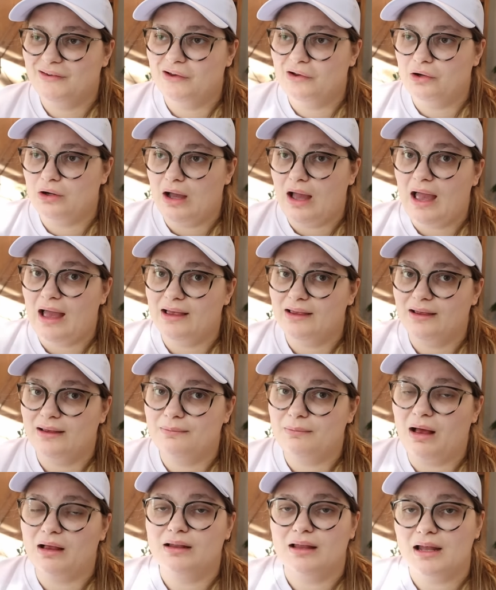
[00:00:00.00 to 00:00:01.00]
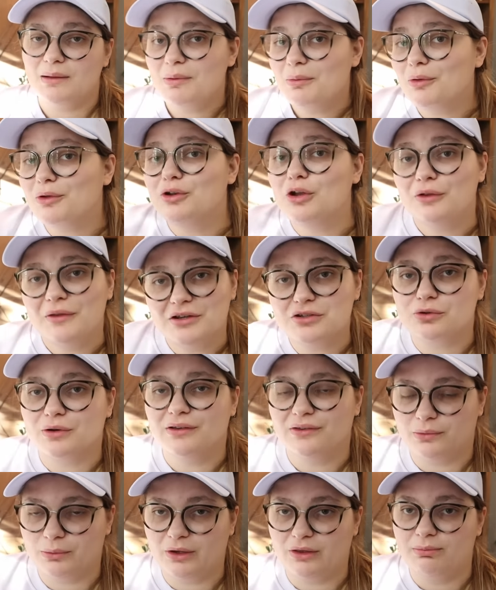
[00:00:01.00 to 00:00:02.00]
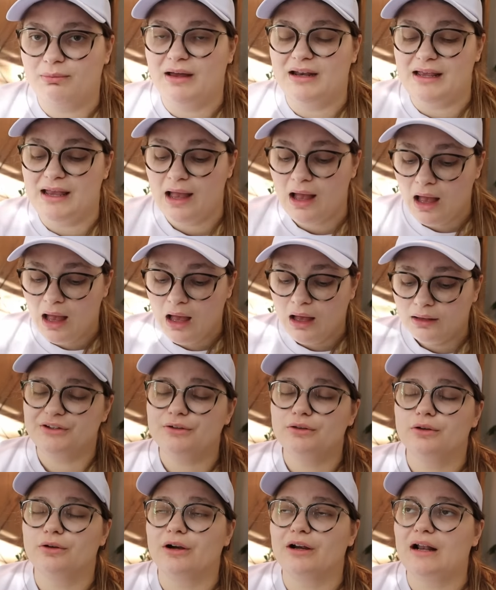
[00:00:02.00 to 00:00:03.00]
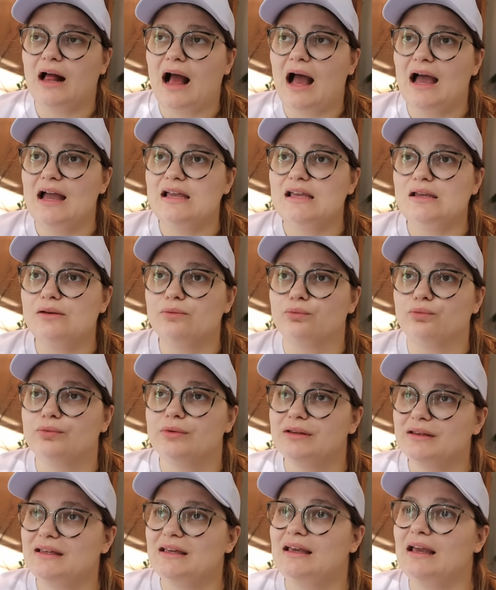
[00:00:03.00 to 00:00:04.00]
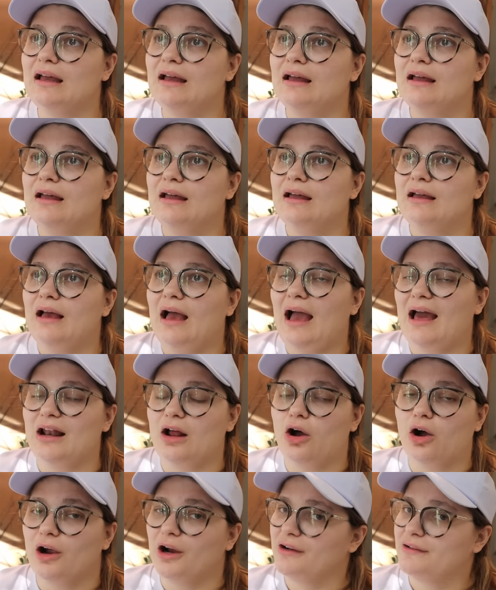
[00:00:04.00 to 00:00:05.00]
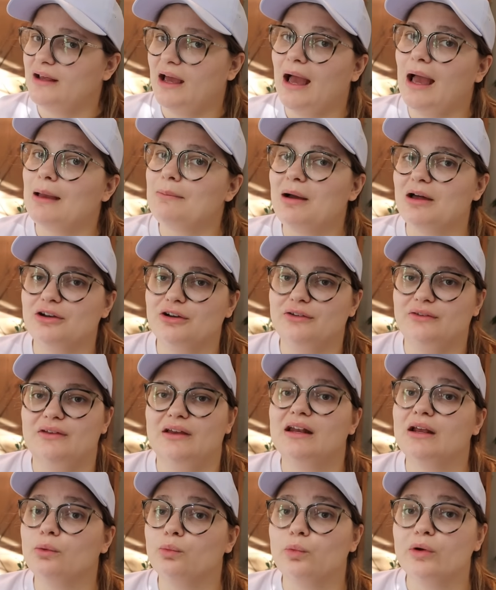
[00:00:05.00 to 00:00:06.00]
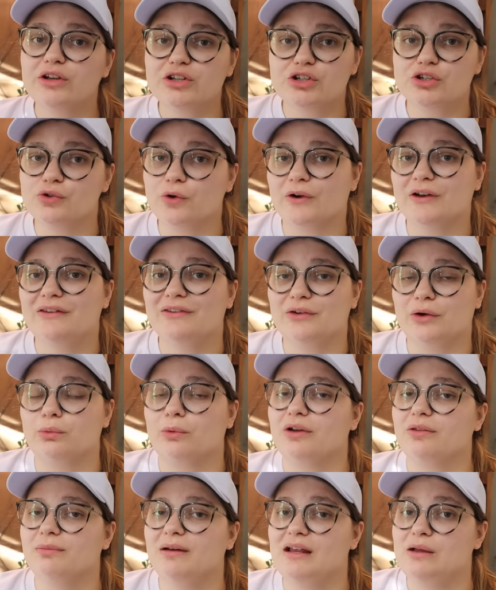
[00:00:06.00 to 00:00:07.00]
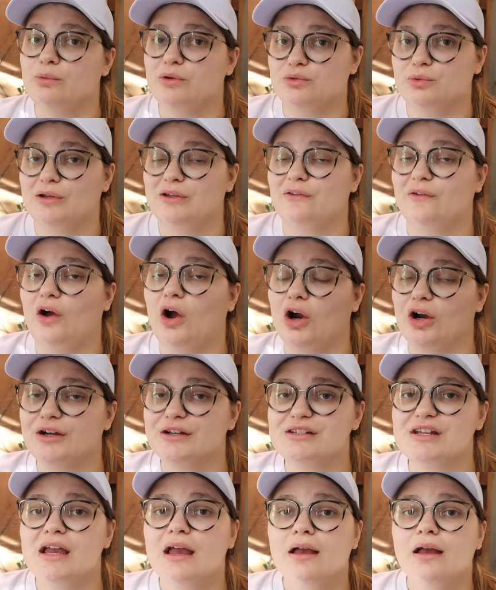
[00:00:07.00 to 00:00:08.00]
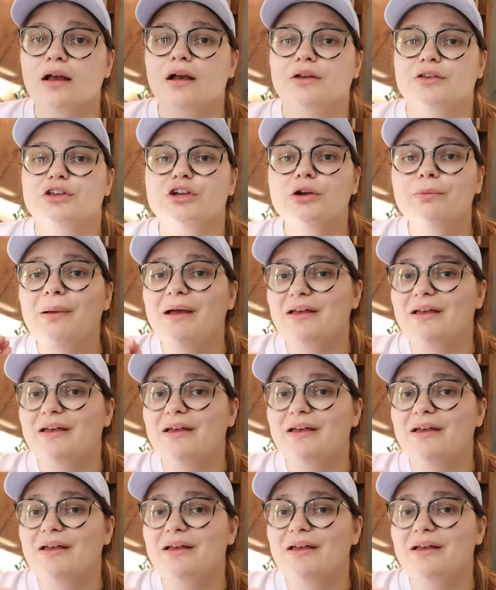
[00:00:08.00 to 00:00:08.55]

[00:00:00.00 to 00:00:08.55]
So um, a lot of people know that Jordans are worth money. Dear Lord, I really had a hard time understanding which Jordans are worth money and which ones aren't, your